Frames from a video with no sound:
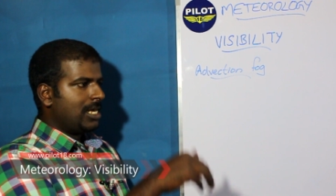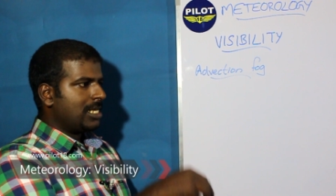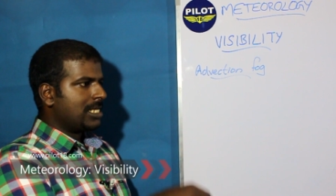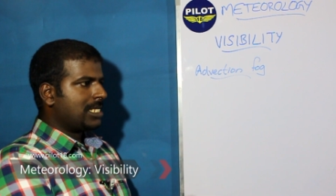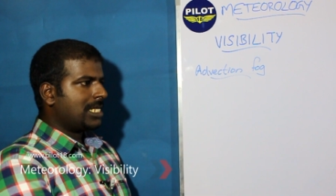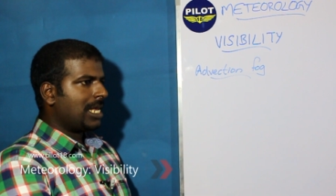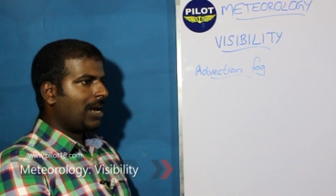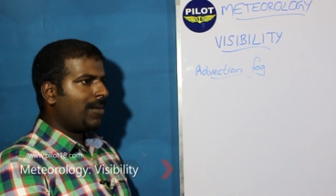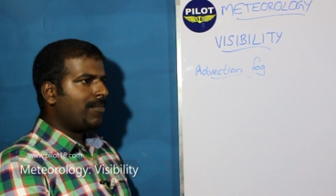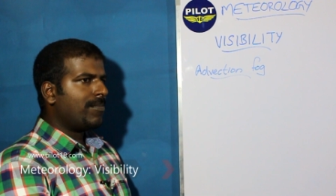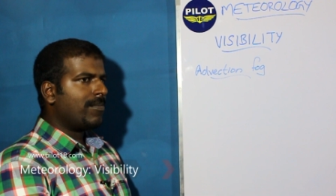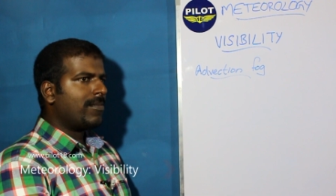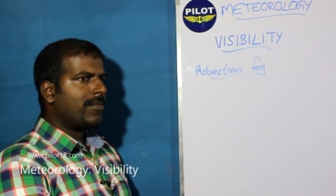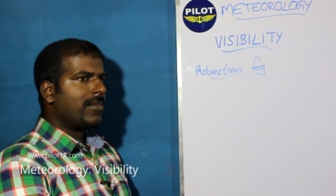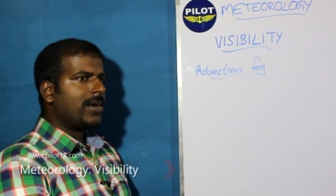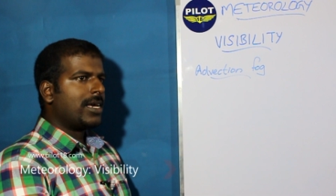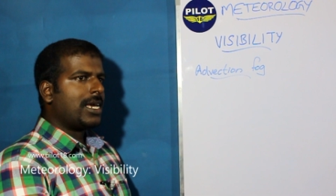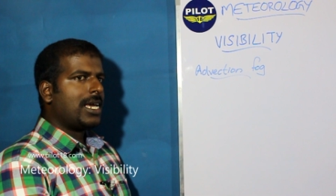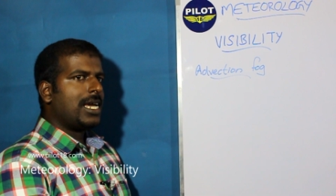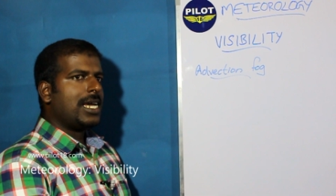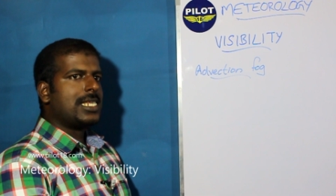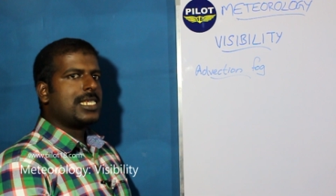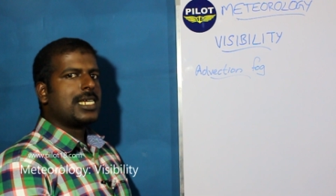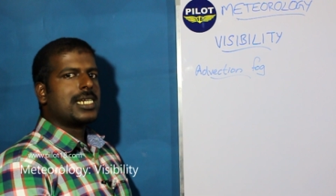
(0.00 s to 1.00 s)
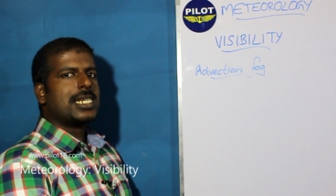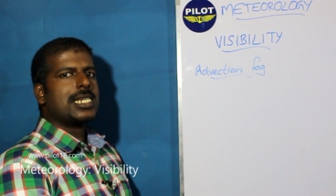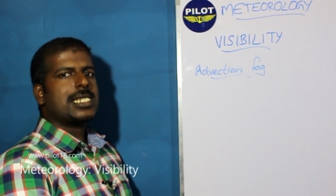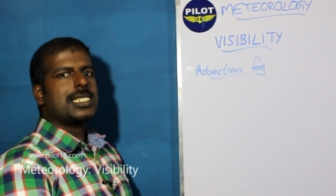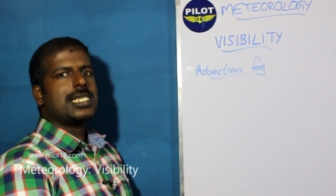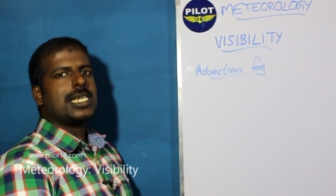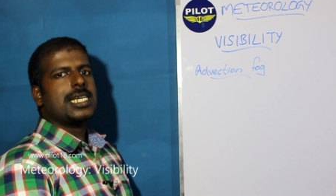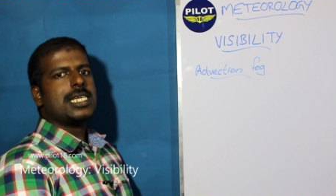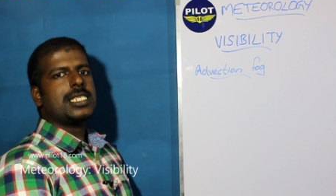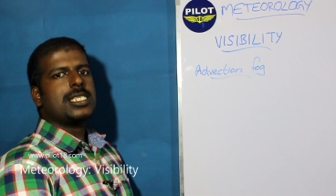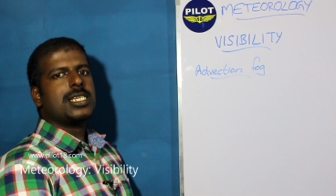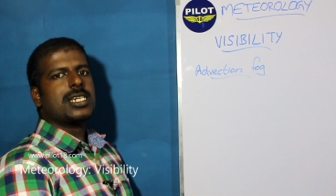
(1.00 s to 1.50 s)
some heat
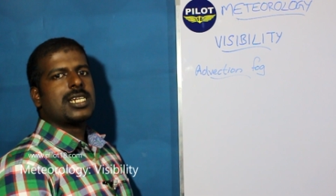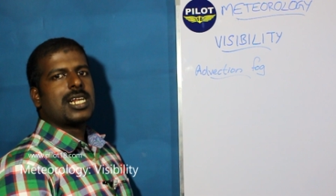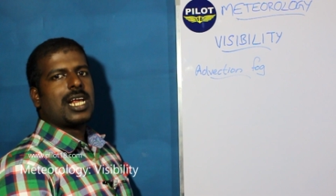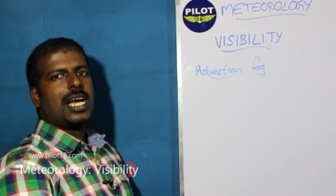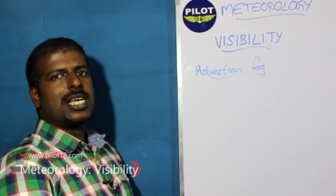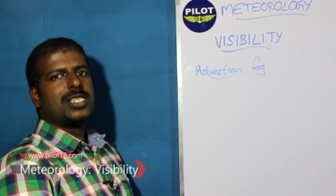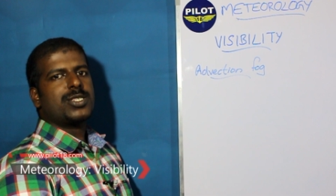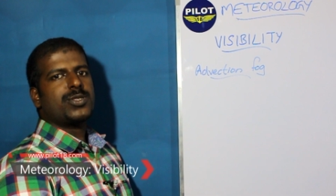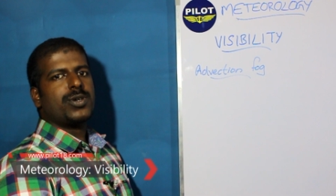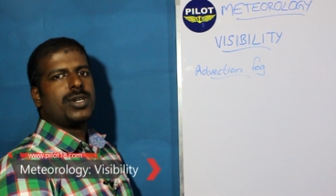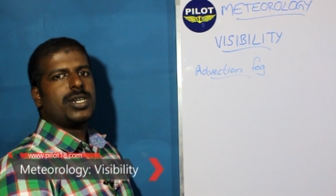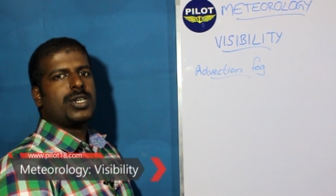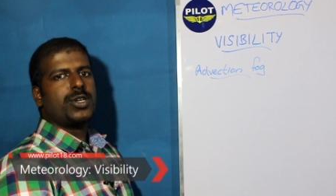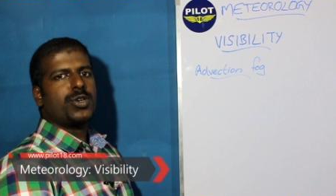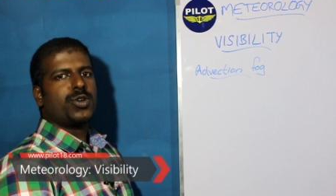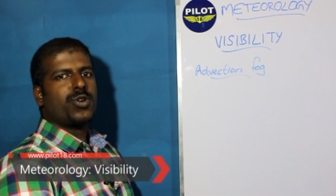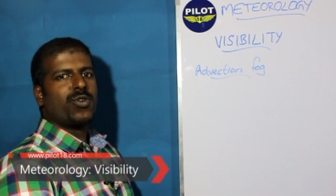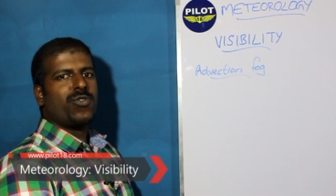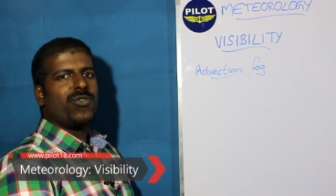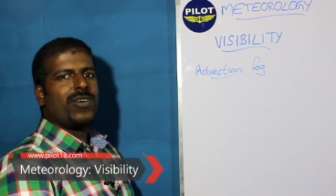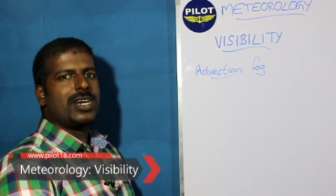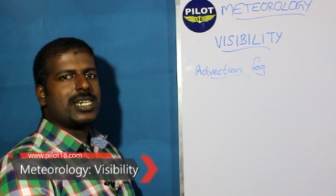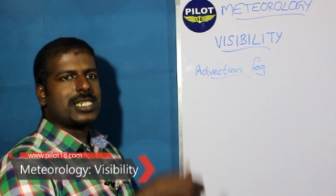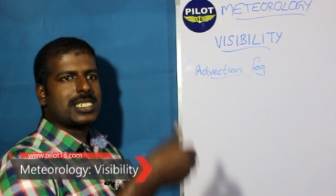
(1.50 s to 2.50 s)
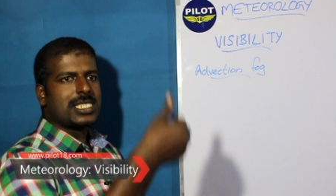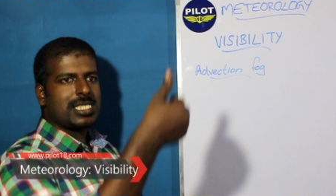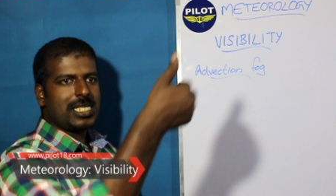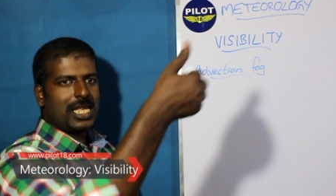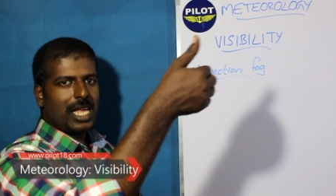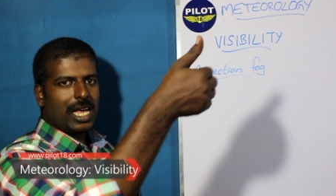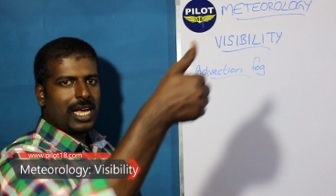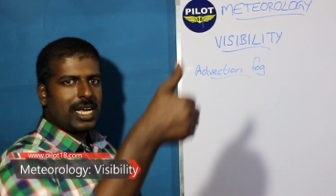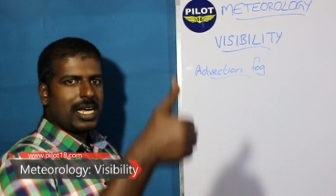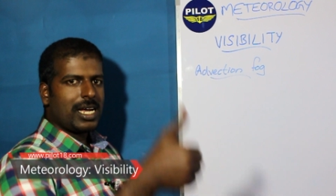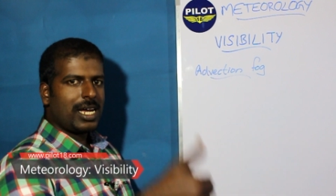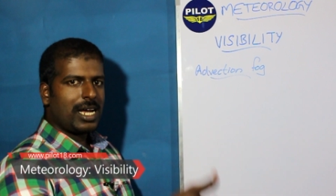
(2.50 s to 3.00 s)
energy is transferred towards
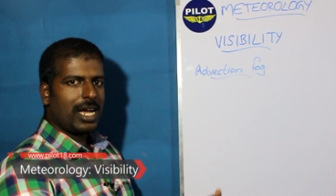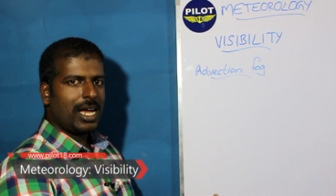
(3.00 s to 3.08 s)
the